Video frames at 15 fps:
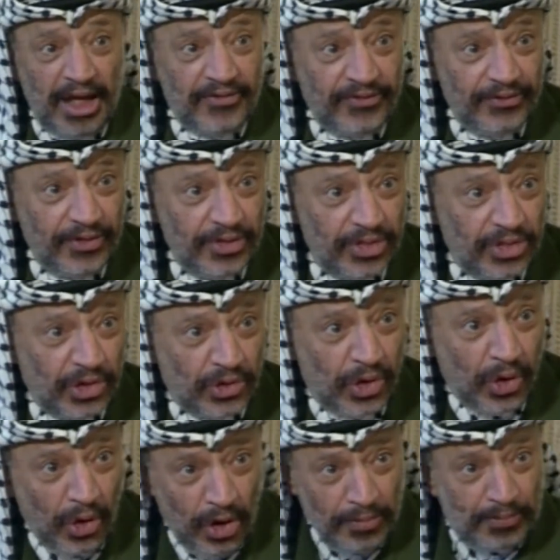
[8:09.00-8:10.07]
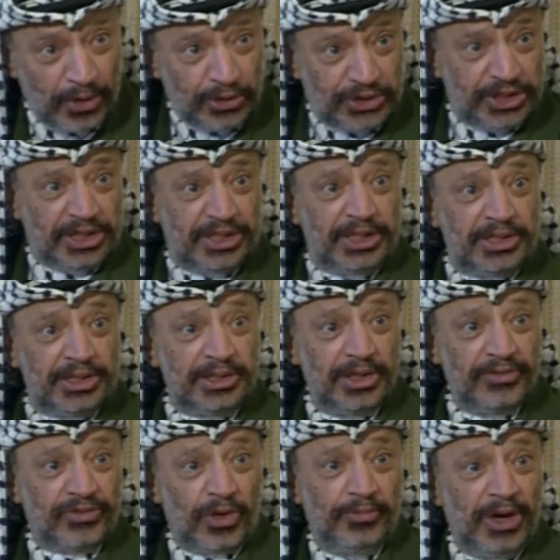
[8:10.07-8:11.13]
have the whole processes
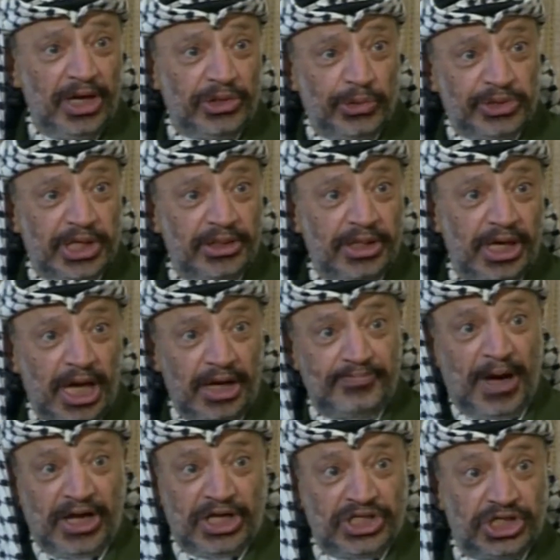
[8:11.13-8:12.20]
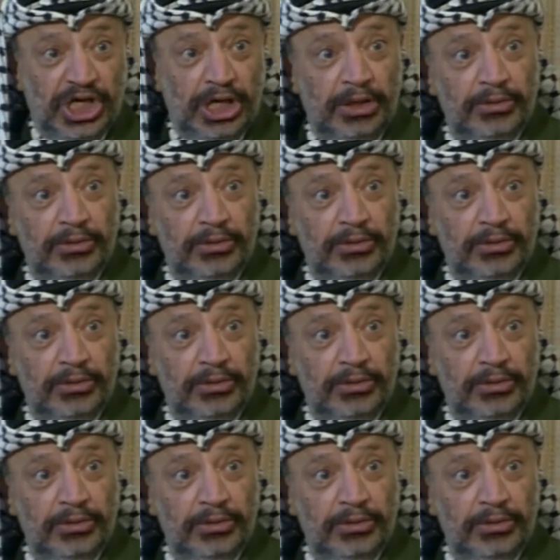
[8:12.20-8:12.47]
from A to Z, a package deal.